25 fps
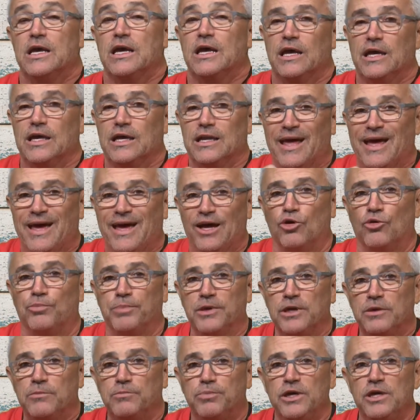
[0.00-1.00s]
in
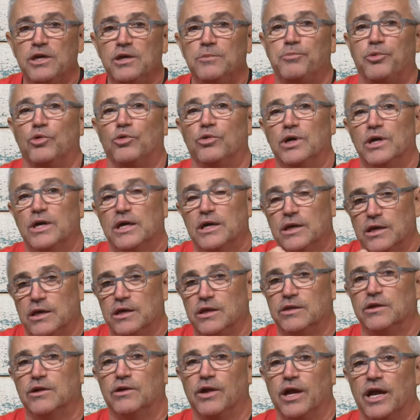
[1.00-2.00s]
helping people
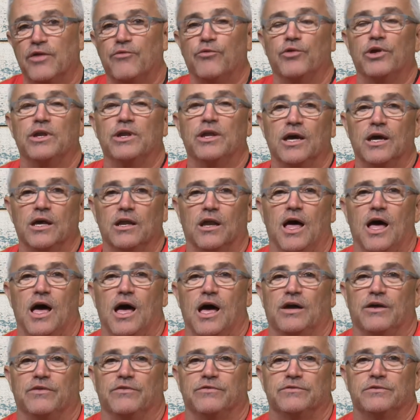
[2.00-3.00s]
in their everyday
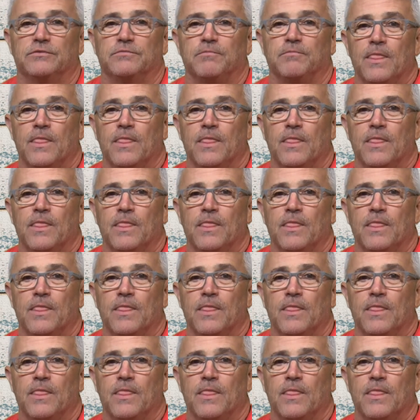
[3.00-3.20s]
life.